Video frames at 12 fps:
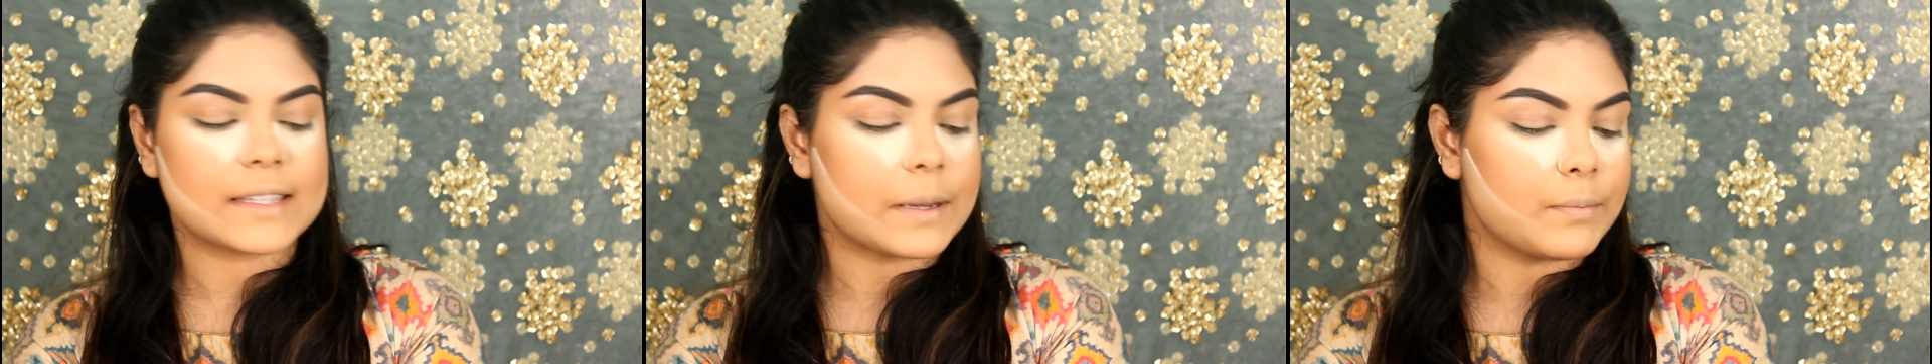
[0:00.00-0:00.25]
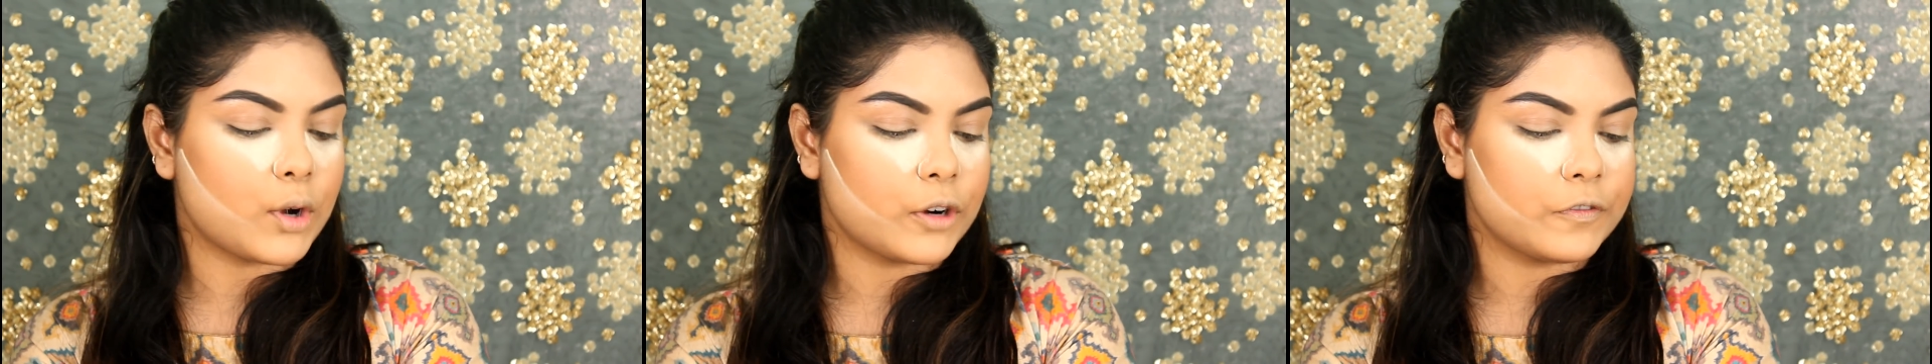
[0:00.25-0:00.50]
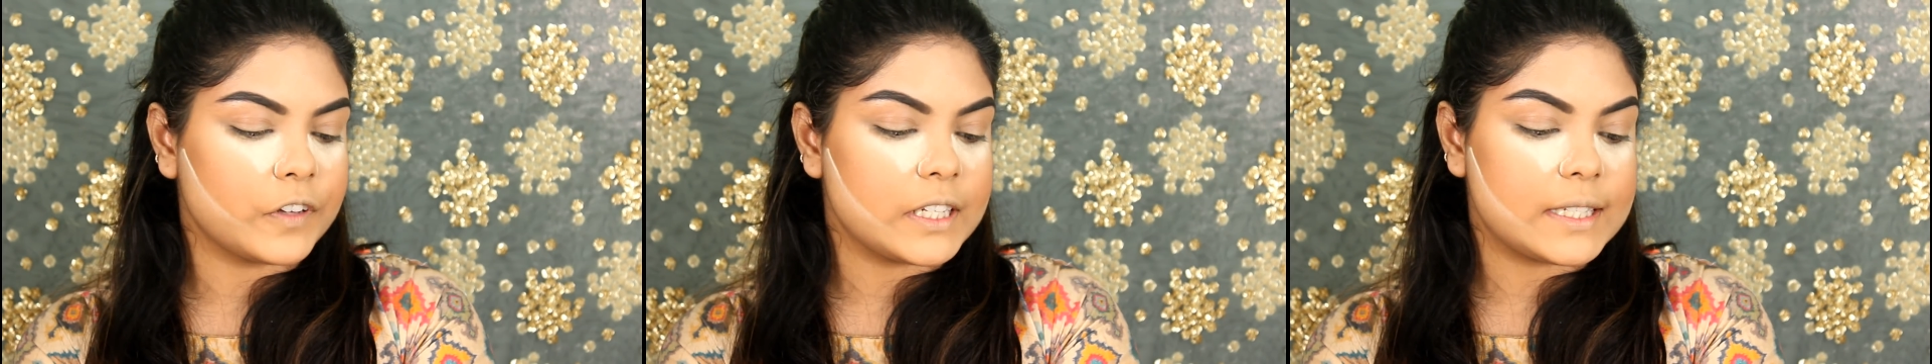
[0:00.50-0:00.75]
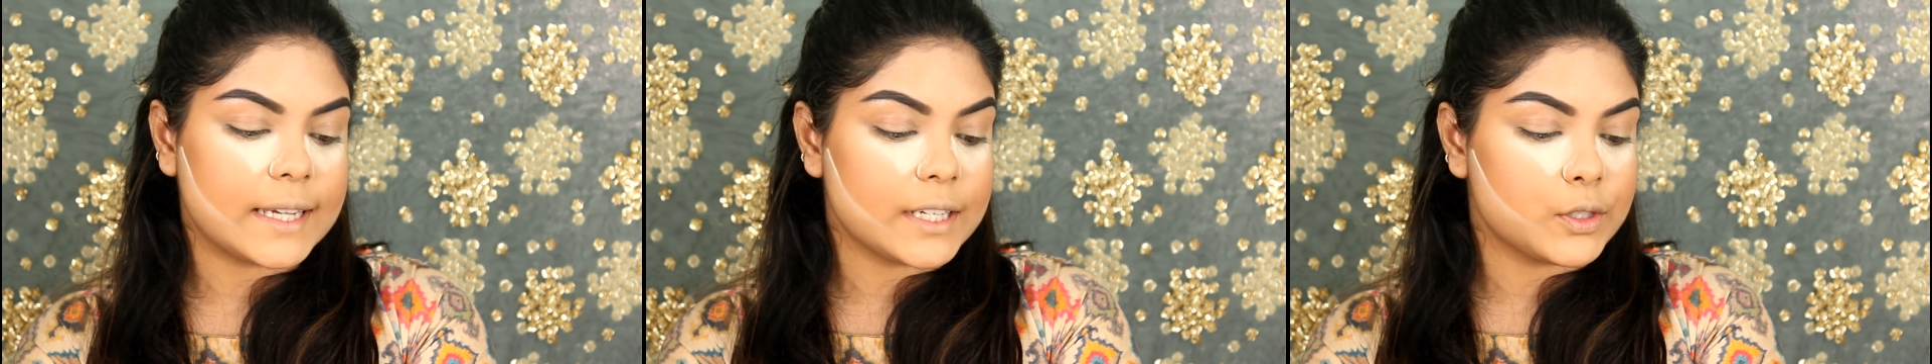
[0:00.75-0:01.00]
the
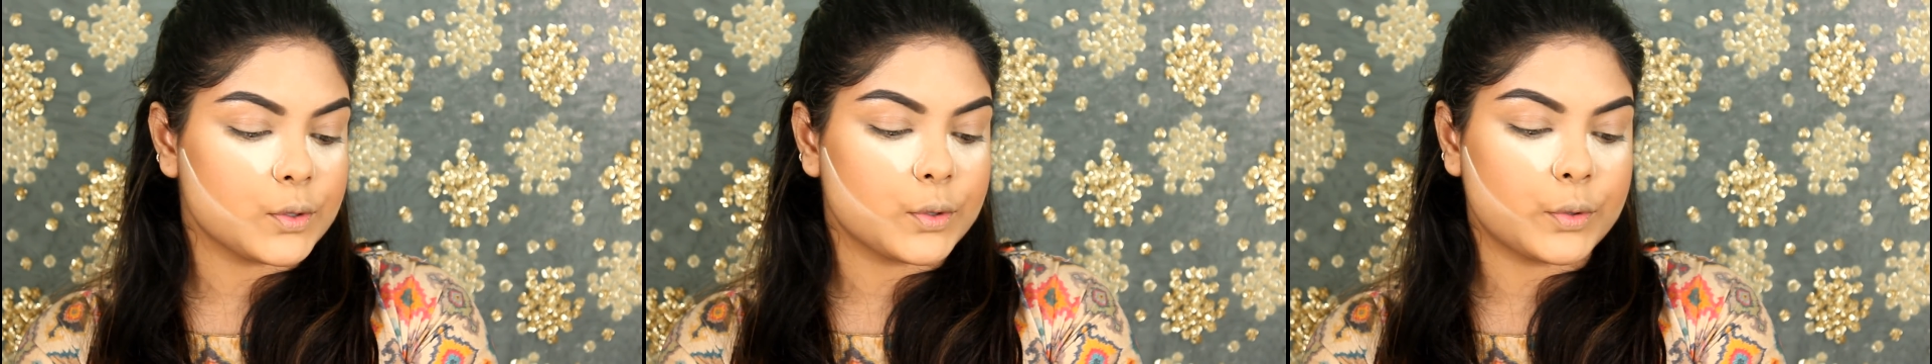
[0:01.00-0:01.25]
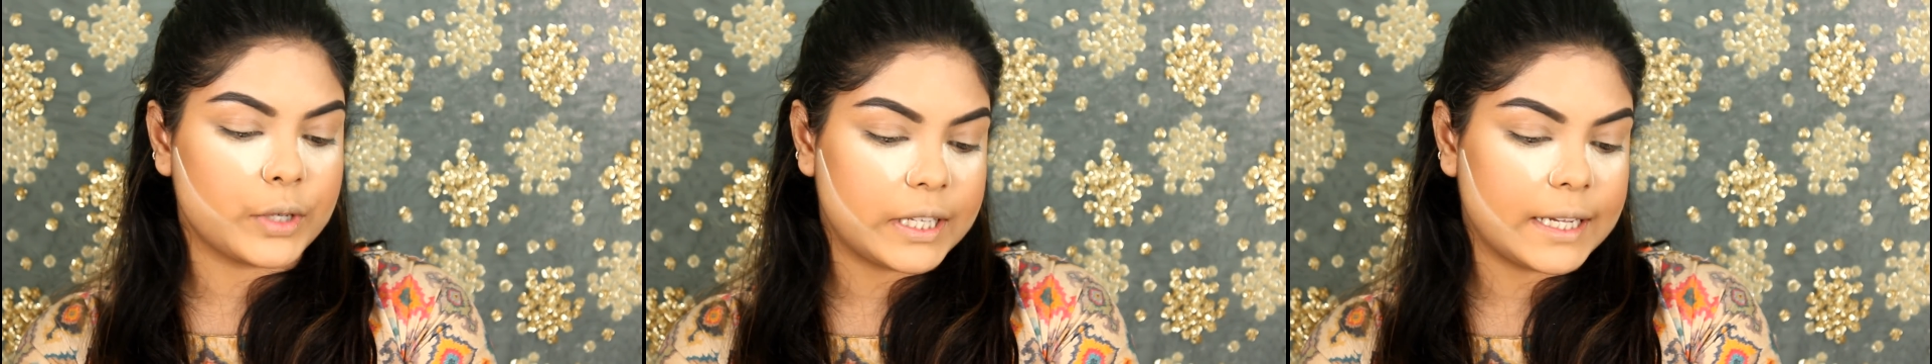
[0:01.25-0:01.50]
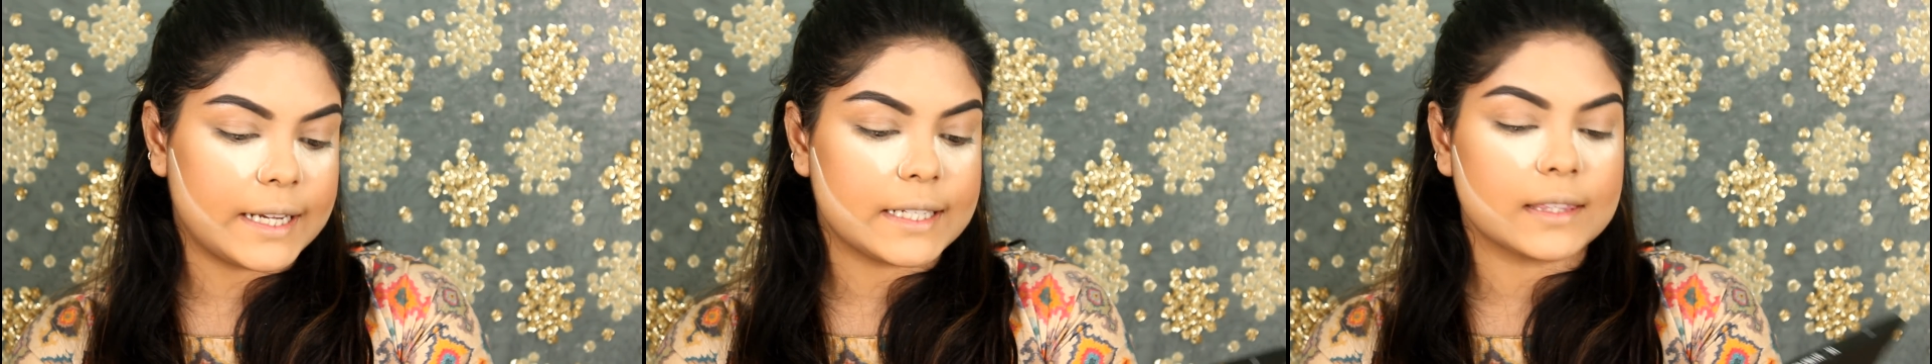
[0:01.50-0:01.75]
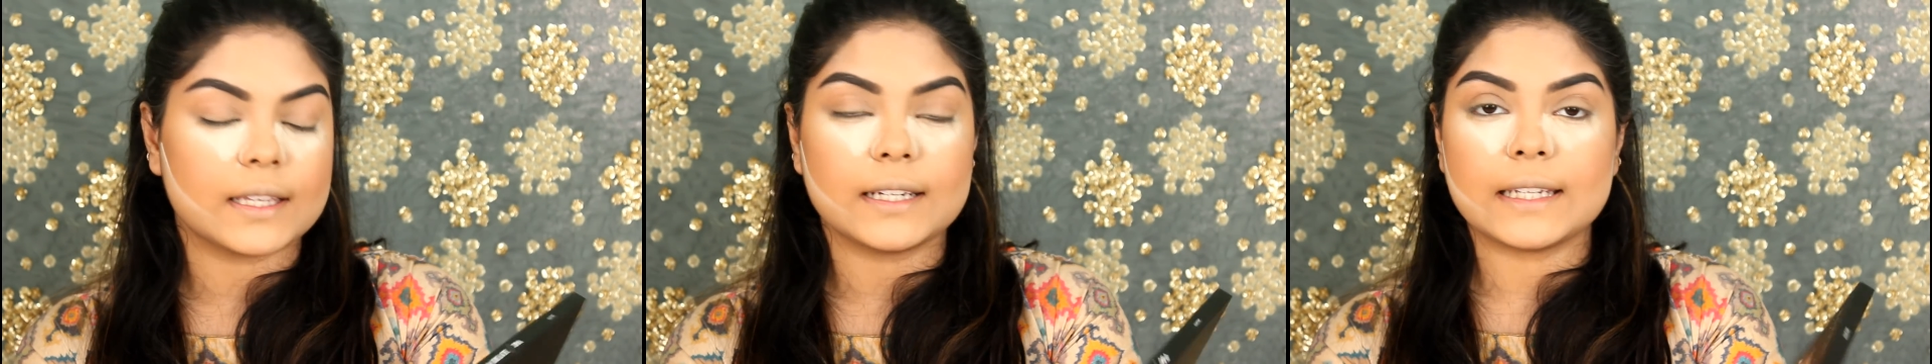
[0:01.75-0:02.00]
Morphe Dare to
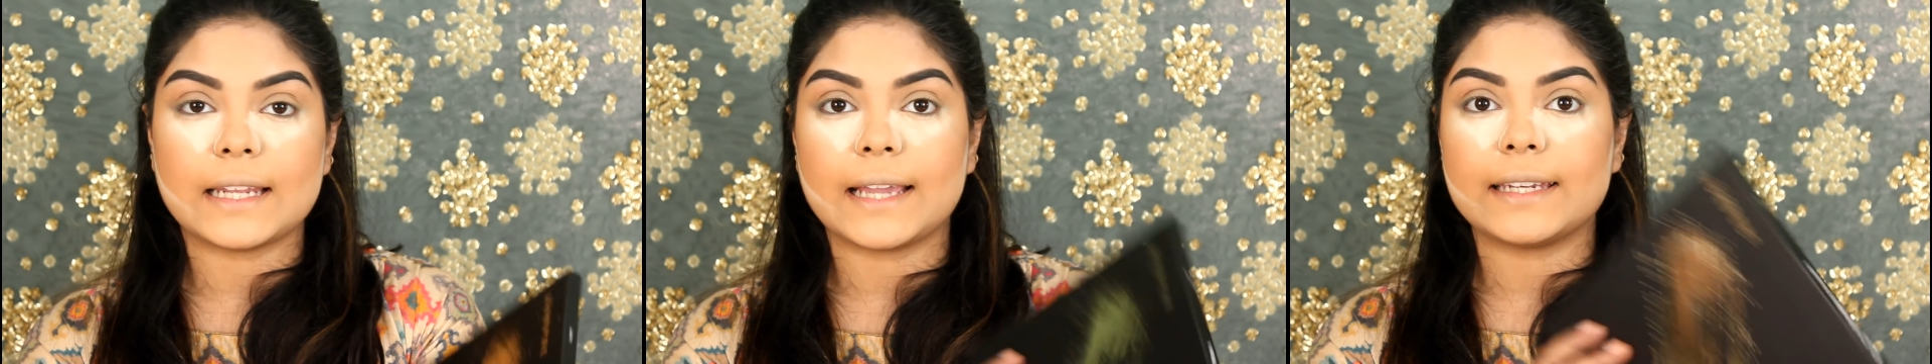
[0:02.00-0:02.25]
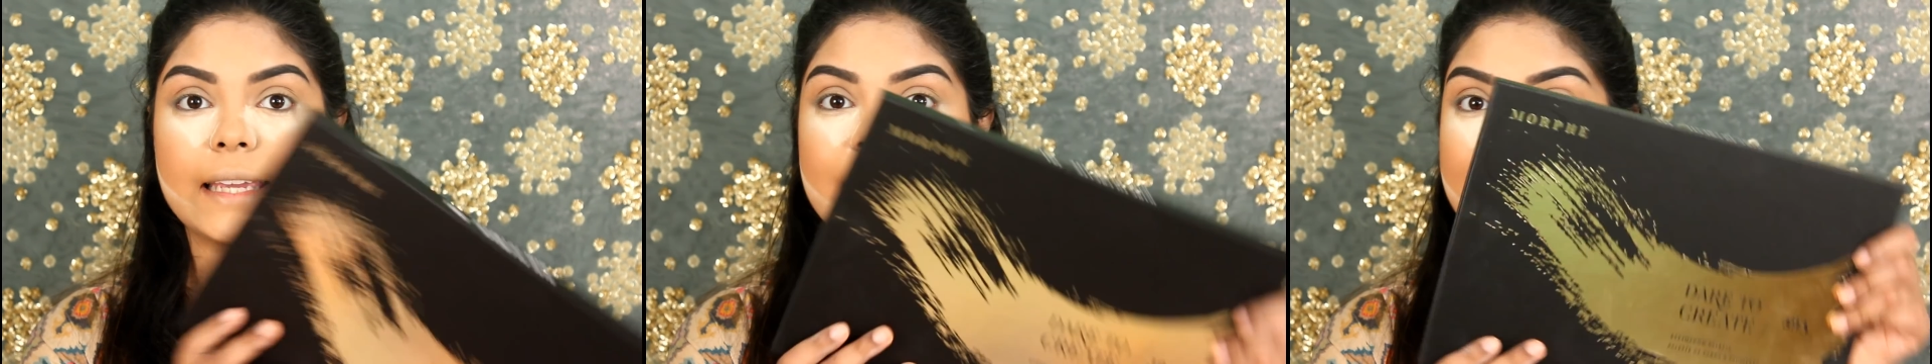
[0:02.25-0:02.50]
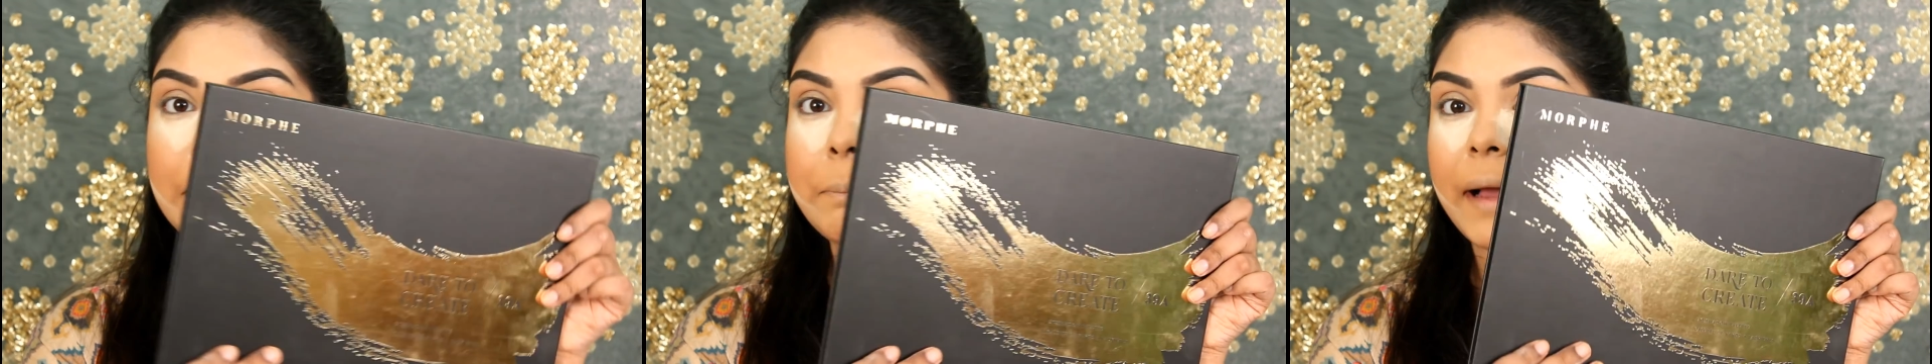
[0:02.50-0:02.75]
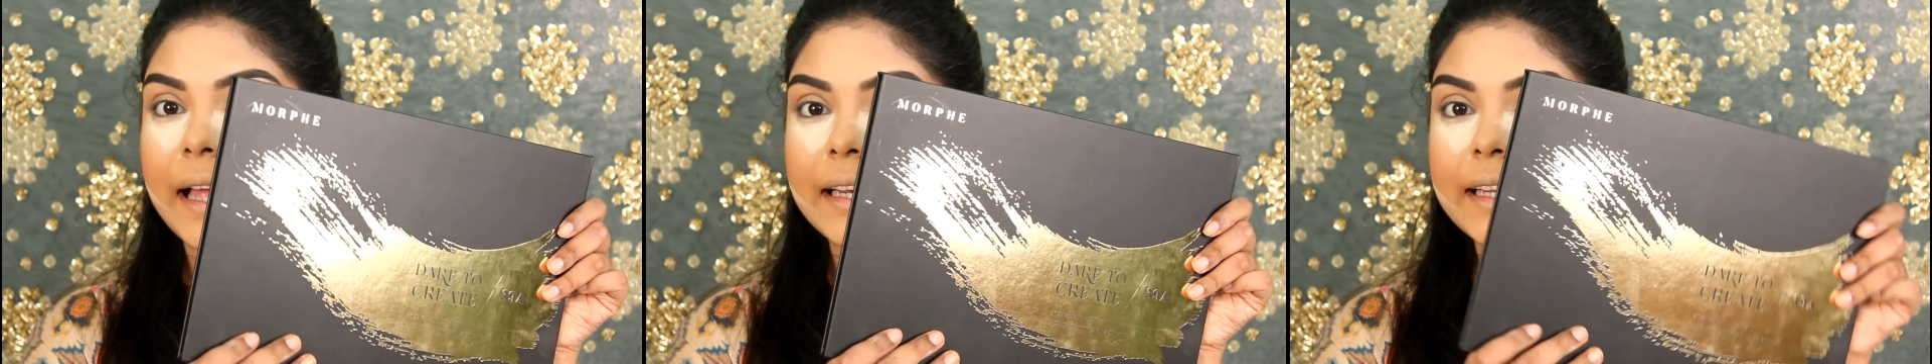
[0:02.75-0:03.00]
Create 39A
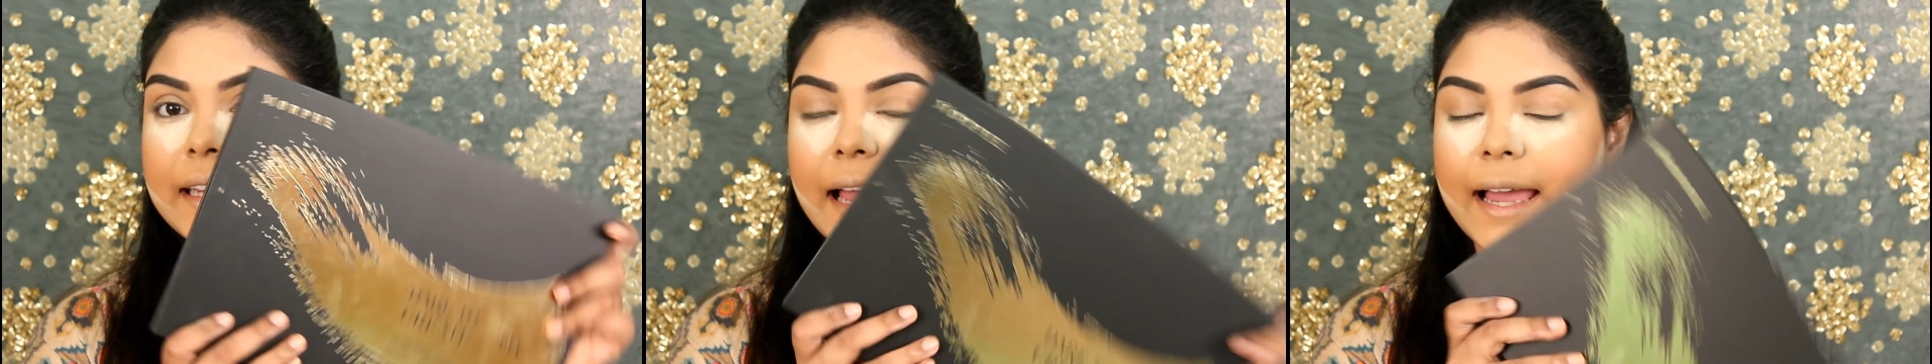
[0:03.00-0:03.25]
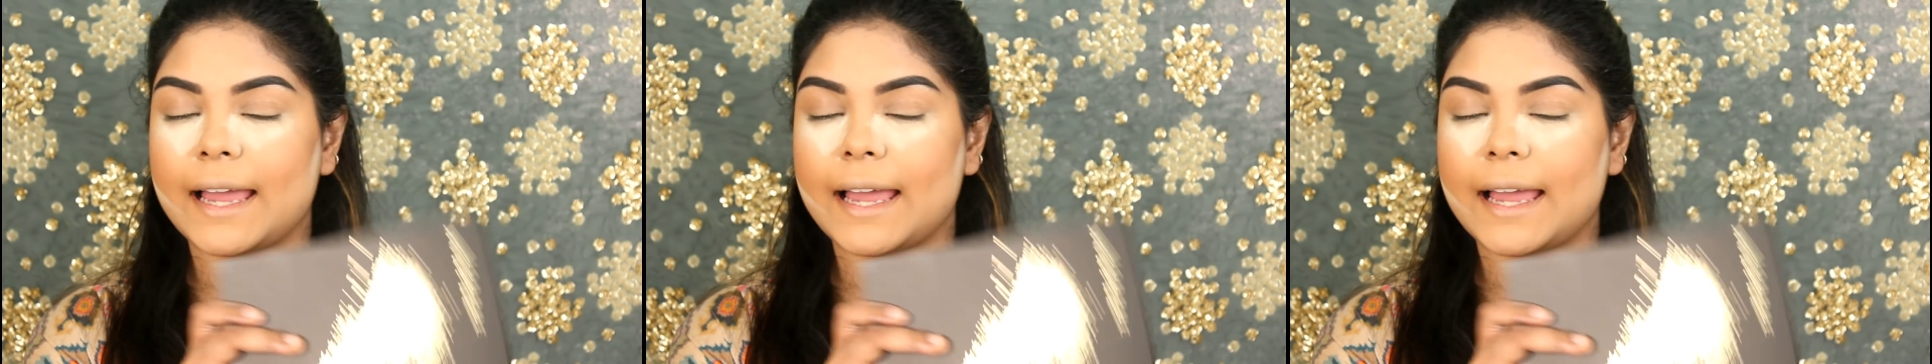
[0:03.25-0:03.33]
palette,